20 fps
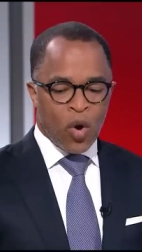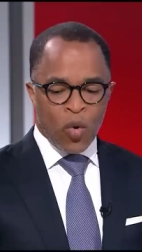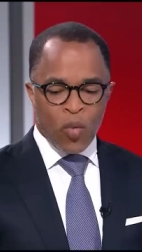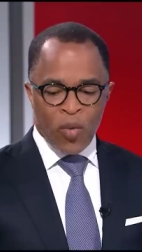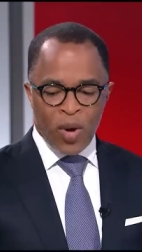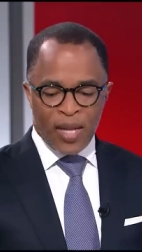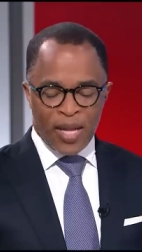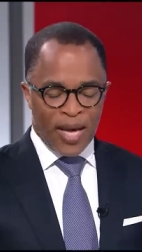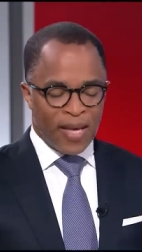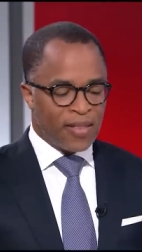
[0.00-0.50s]

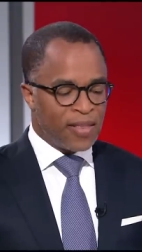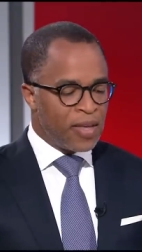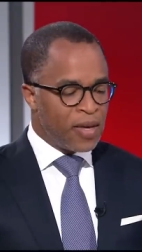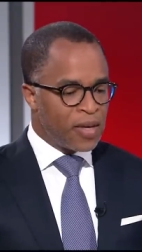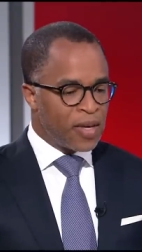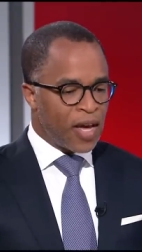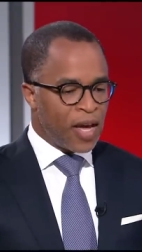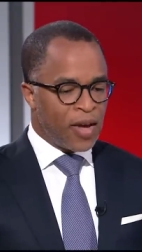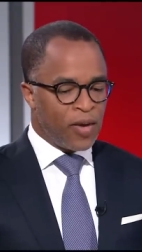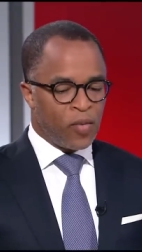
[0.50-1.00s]
Well, I
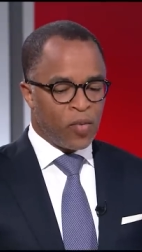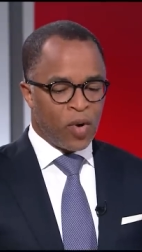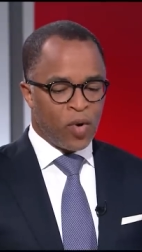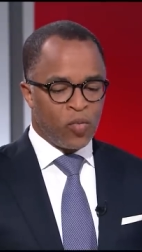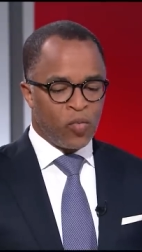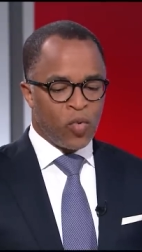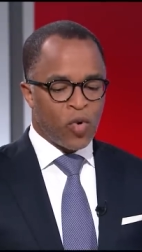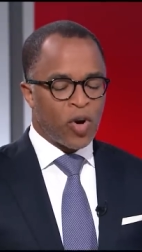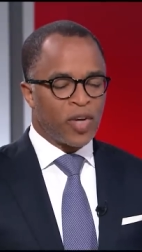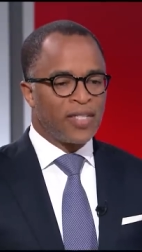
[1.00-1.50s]
think I
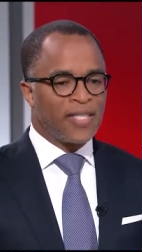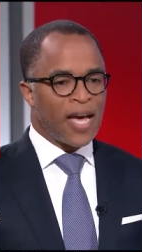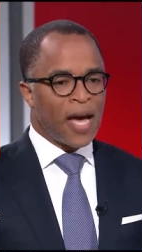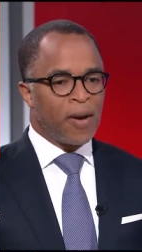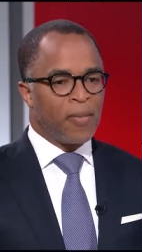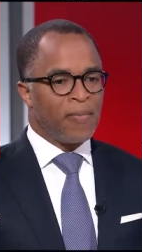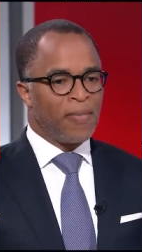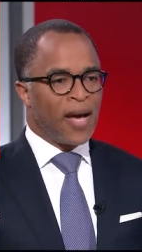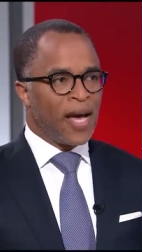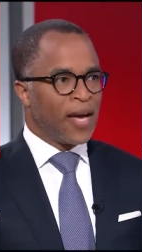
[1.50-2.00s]
worked
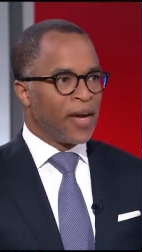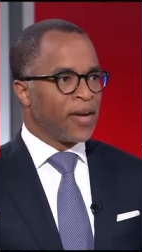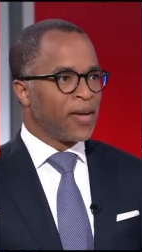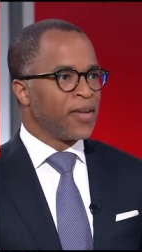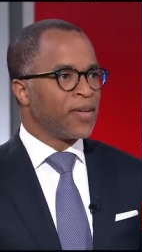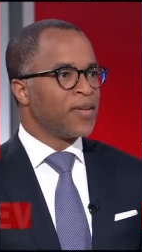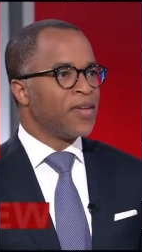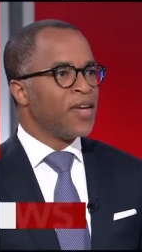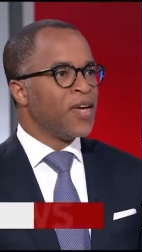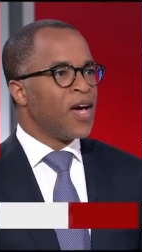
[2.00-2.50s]
out my...